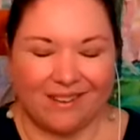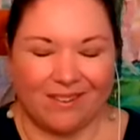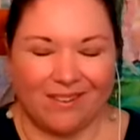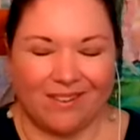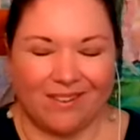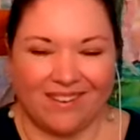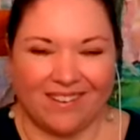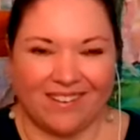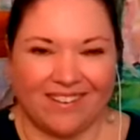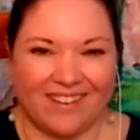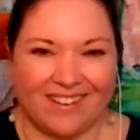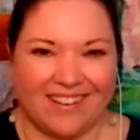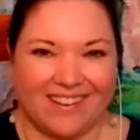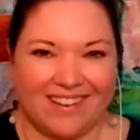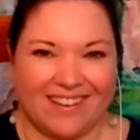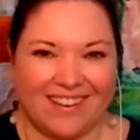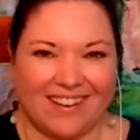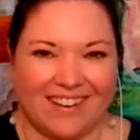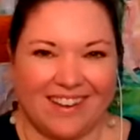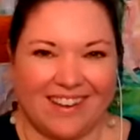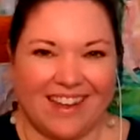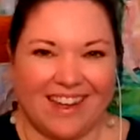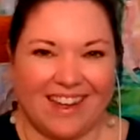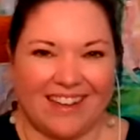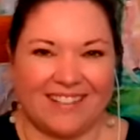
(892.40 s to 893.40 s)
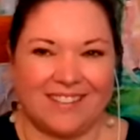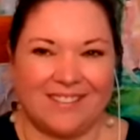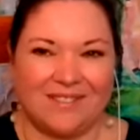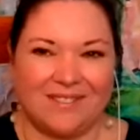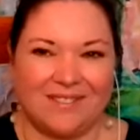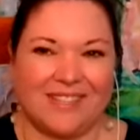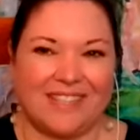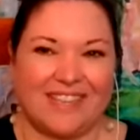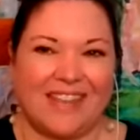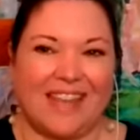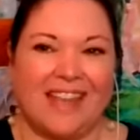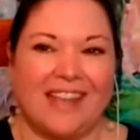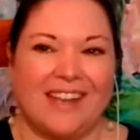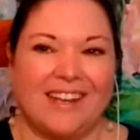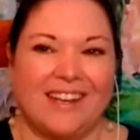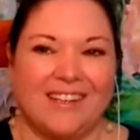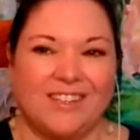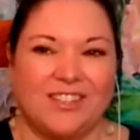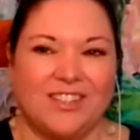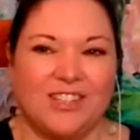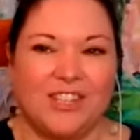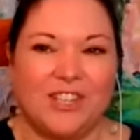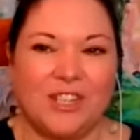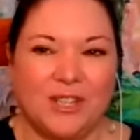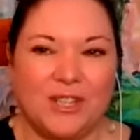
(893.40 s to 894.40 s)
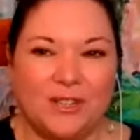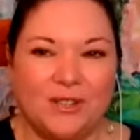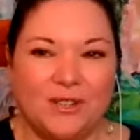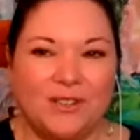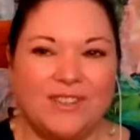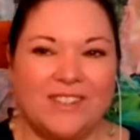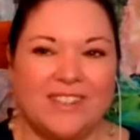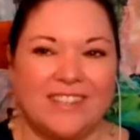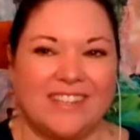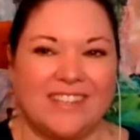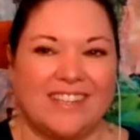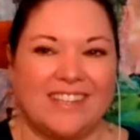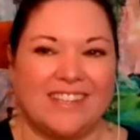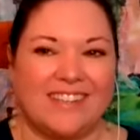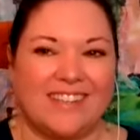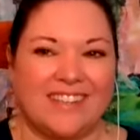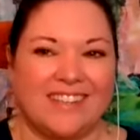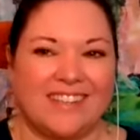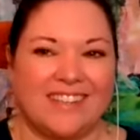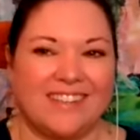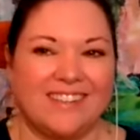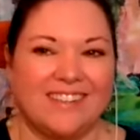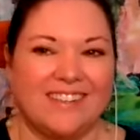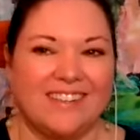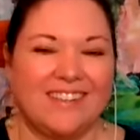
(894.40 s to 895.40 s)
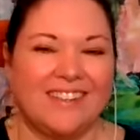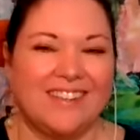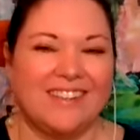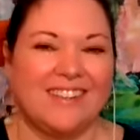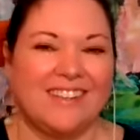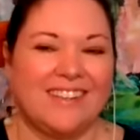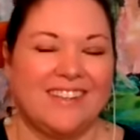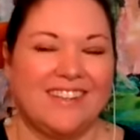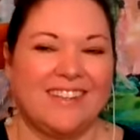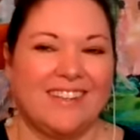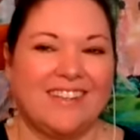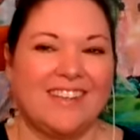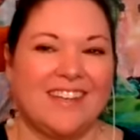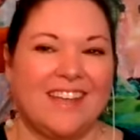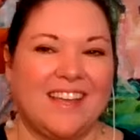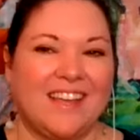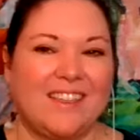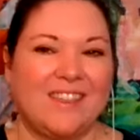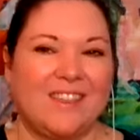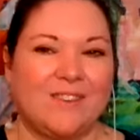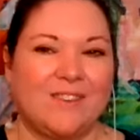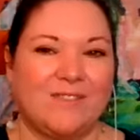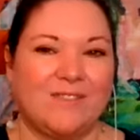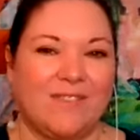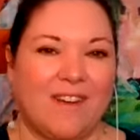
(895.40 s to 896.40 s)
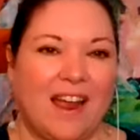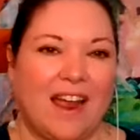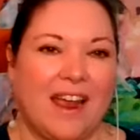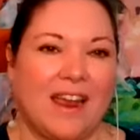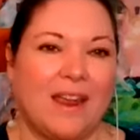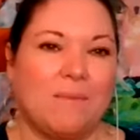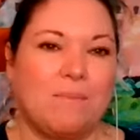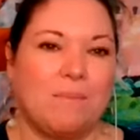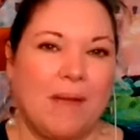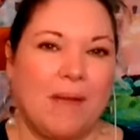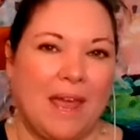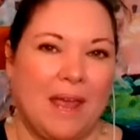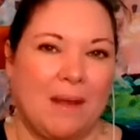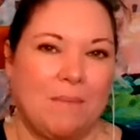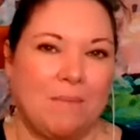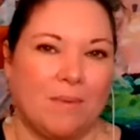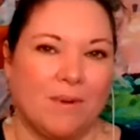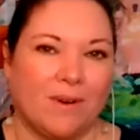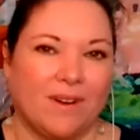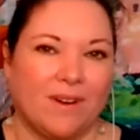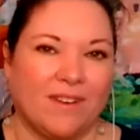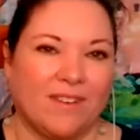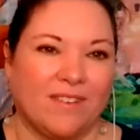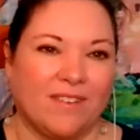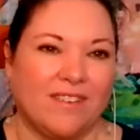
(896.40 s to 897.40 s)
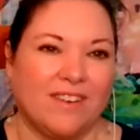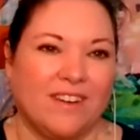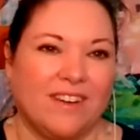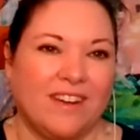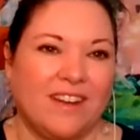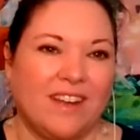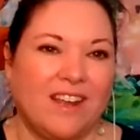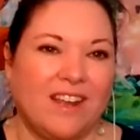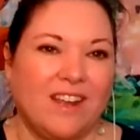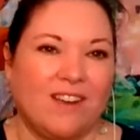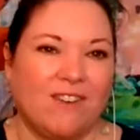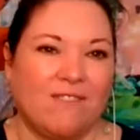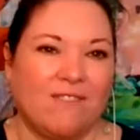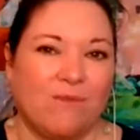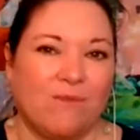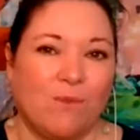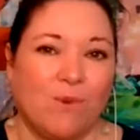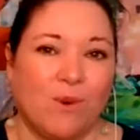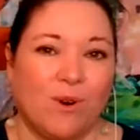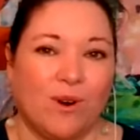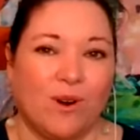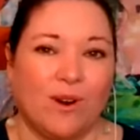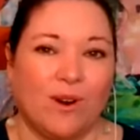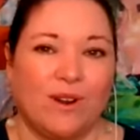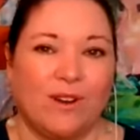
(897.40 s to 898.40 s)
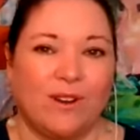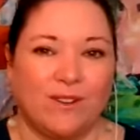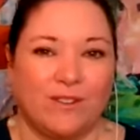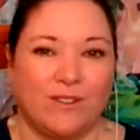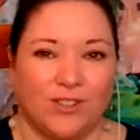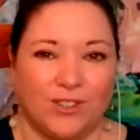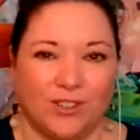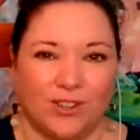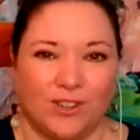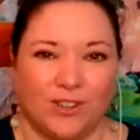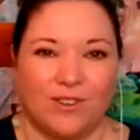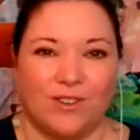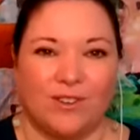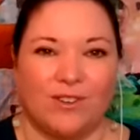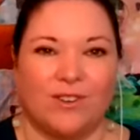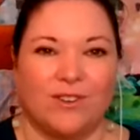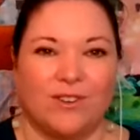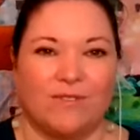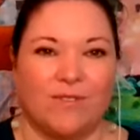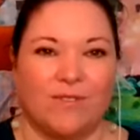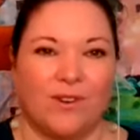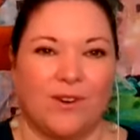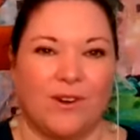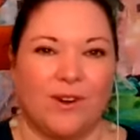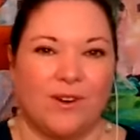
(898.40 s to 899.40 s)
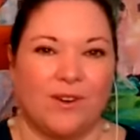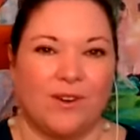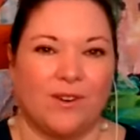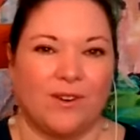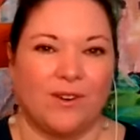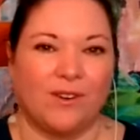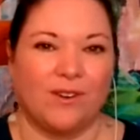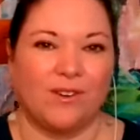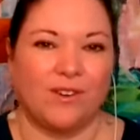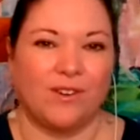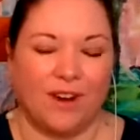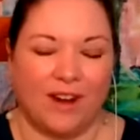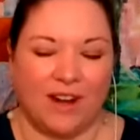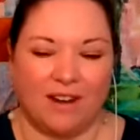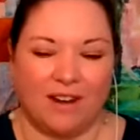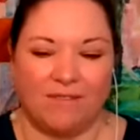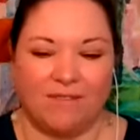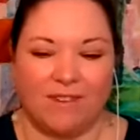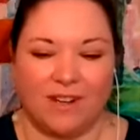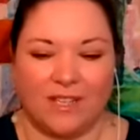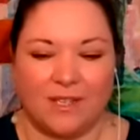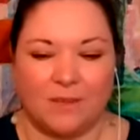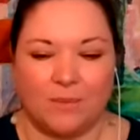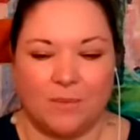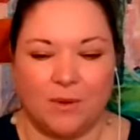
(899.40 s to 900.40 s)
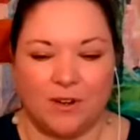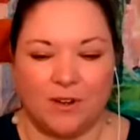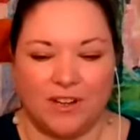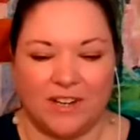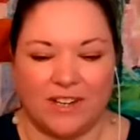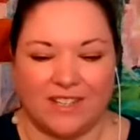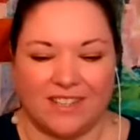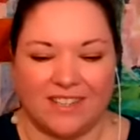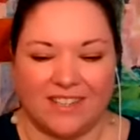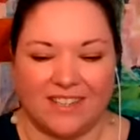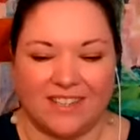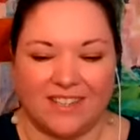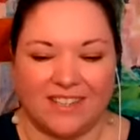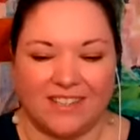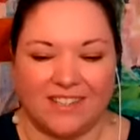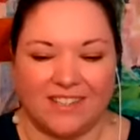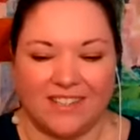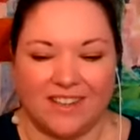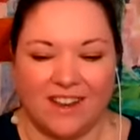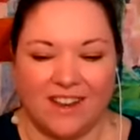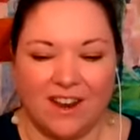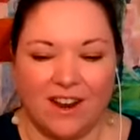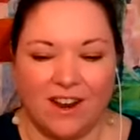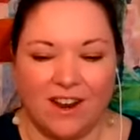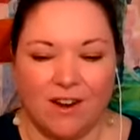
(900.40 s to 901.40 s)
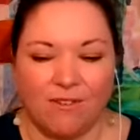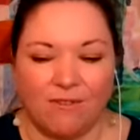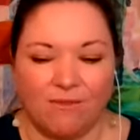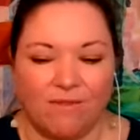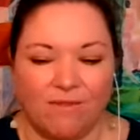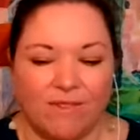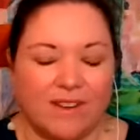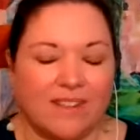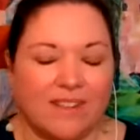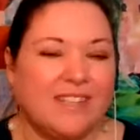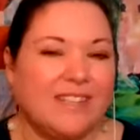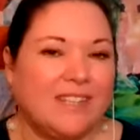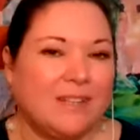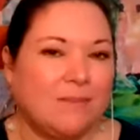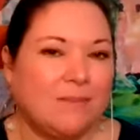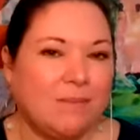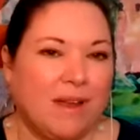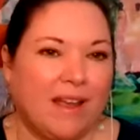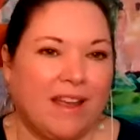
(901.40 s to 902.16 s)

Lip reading: Now, as I've said, choosing the right paper for your journal, for your creative experiences, really